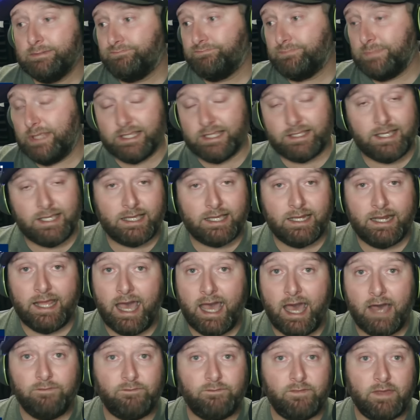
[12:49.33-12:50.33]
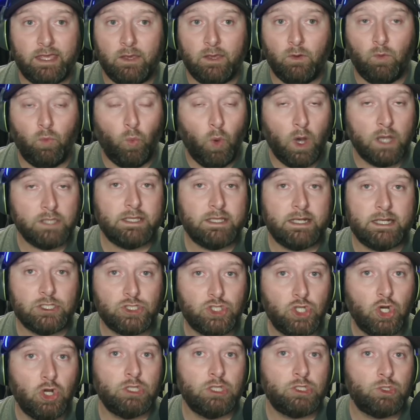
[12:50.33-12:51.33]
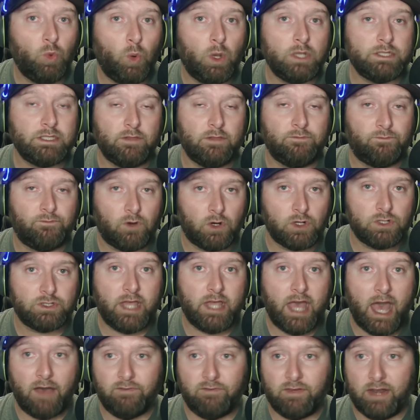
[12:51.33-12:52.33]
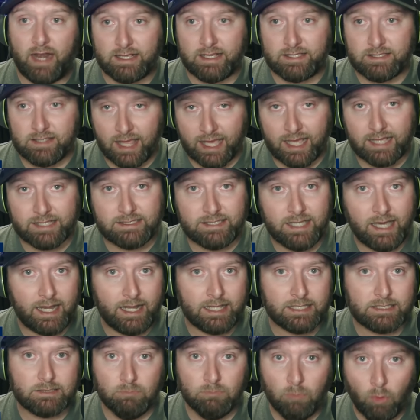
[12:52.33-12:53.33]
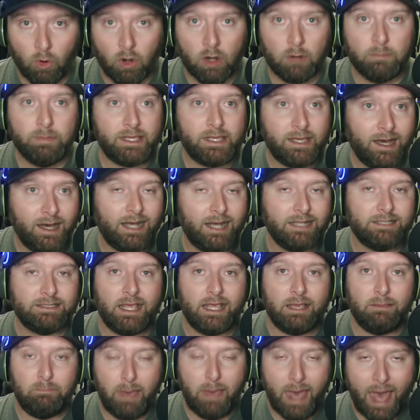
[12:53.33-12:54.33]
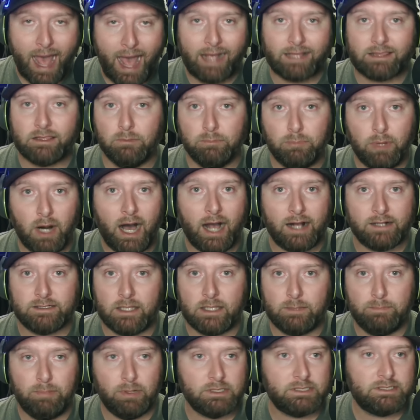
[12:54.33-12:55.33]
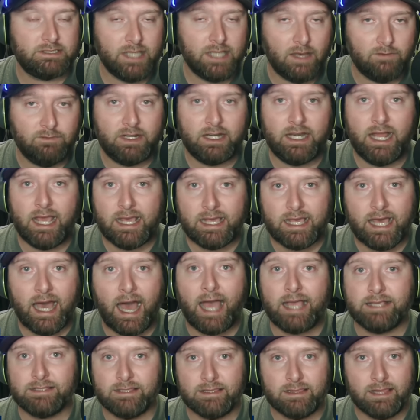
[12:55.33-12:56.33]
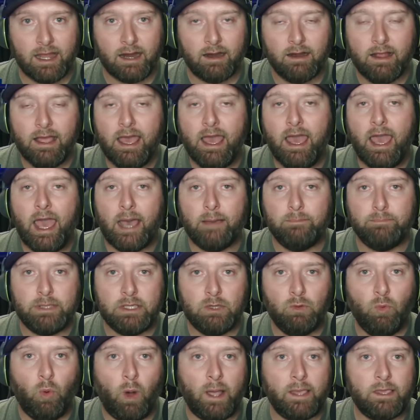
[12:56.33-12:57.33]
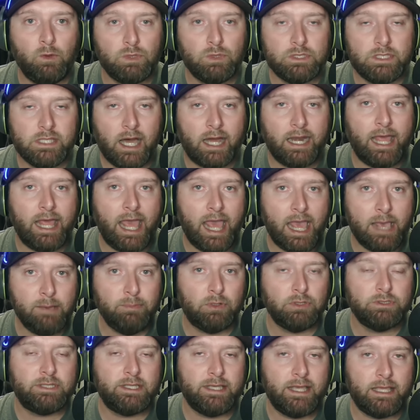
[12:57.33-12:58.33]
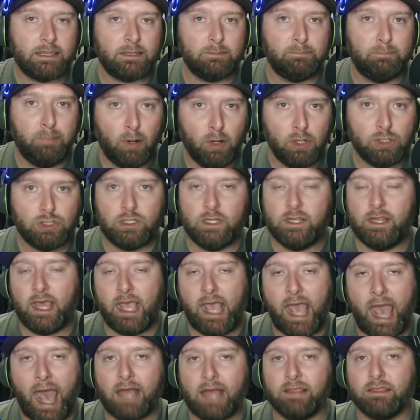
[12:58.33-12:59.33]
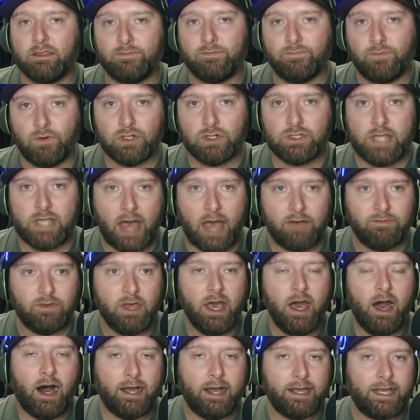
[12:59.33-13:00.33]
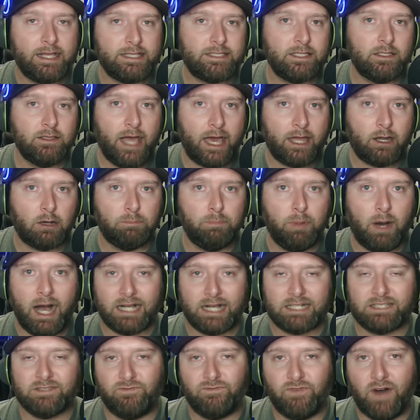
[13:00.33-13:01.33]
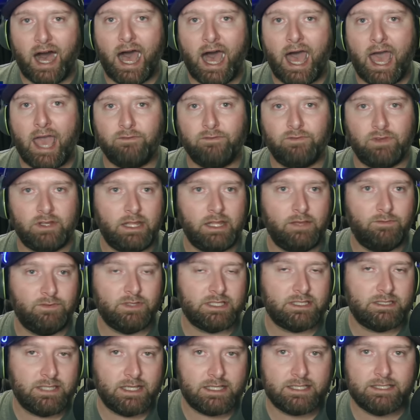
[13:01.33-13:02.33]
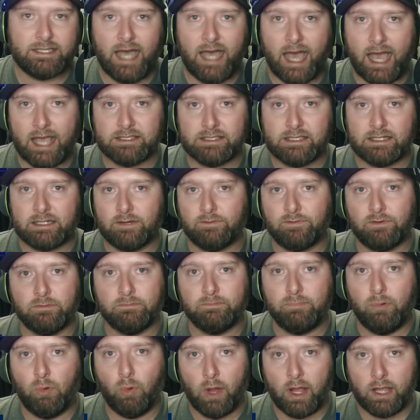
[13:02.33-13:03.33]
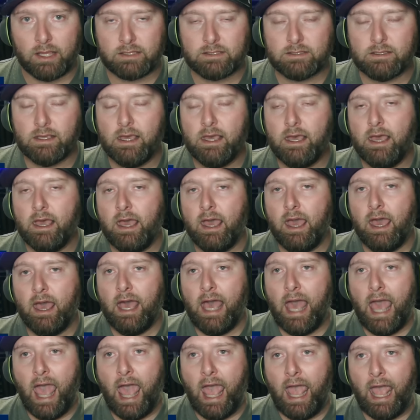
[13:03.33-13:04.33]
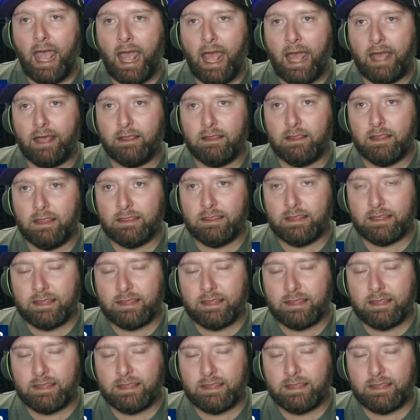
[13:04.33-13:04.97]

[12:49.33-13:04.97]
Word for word: in the second half, it wasn't as good as it was in the first half. And I, like I said, it's more because they packed the box. They put seven and eight guys in there, and BYU was not able to get the push that they had in the first half against a lighter box, five and even six guys at different points the